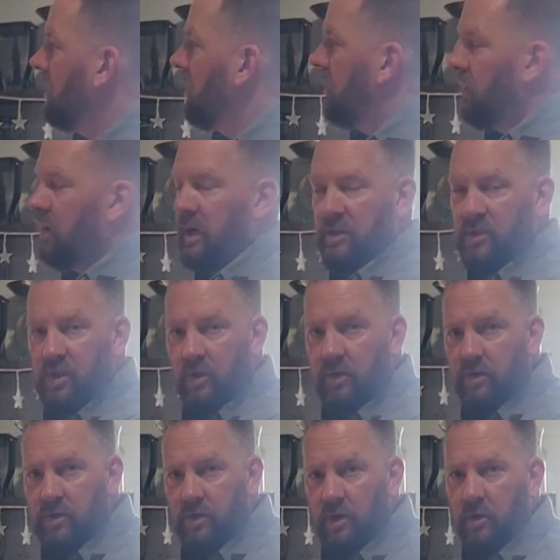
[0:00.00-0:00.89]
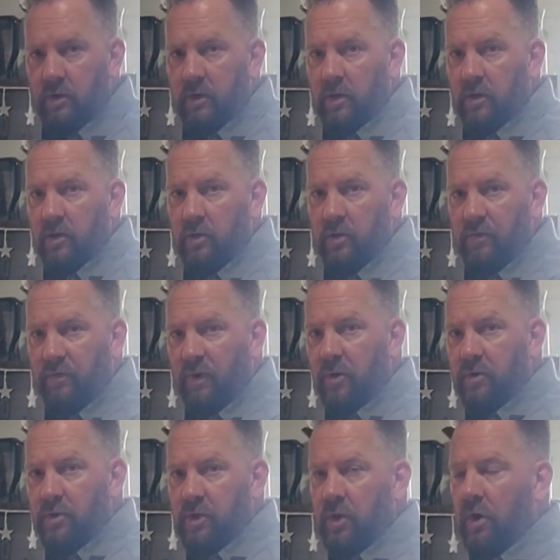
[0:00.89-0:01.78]
All right, so they're starting to do the
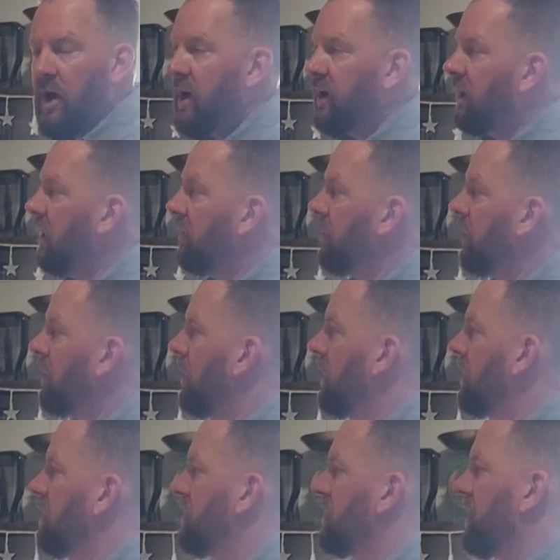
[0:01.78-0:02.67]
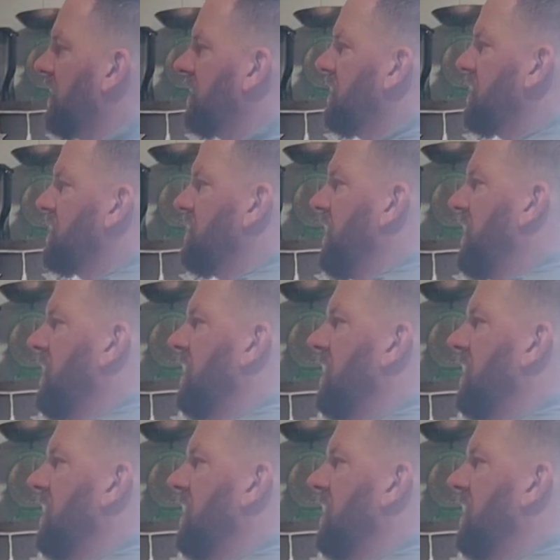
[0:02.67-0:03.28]
first crack. I'm going to go ahead and shut this fan